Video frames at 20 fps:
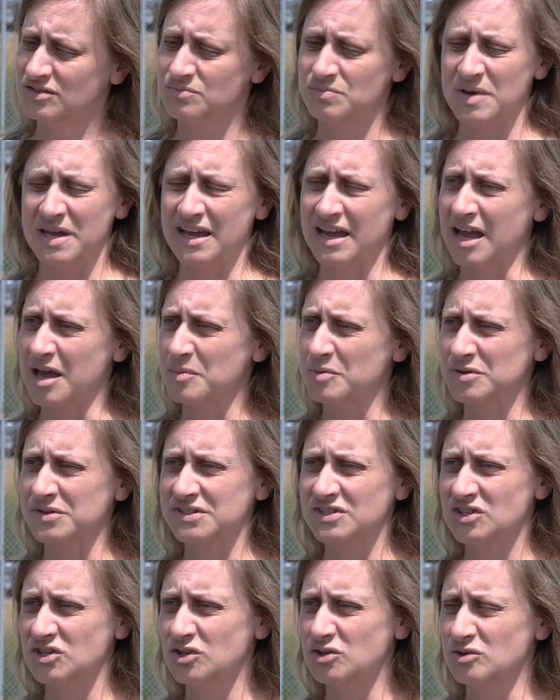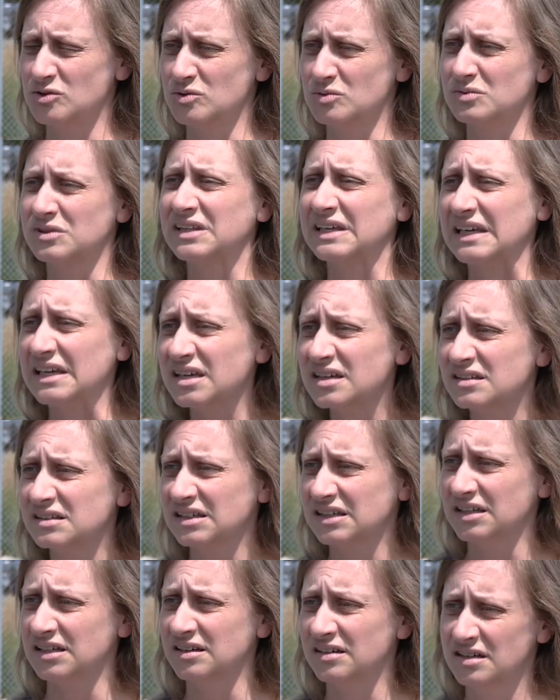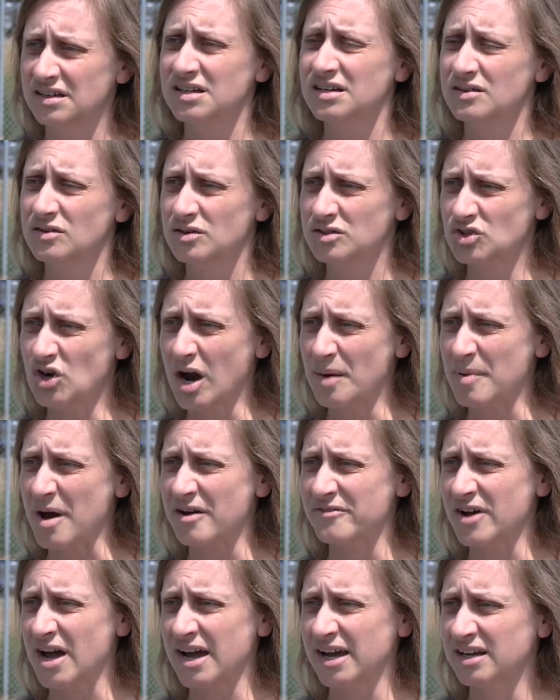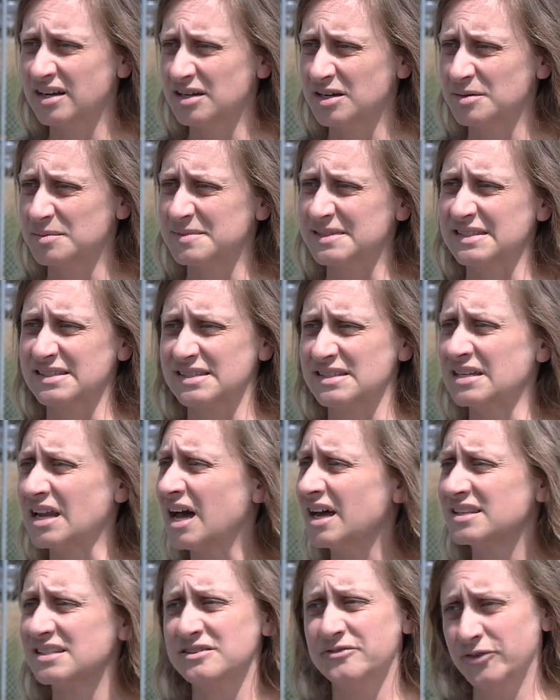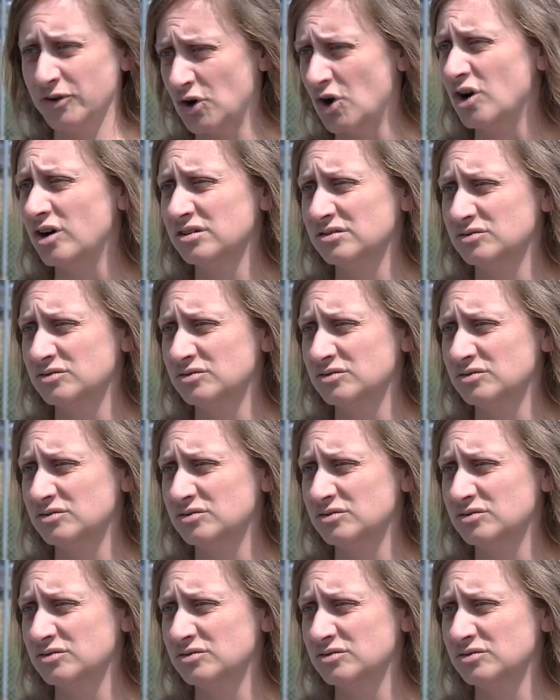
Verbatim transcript: Being able to legally drop off items, it's not difficult.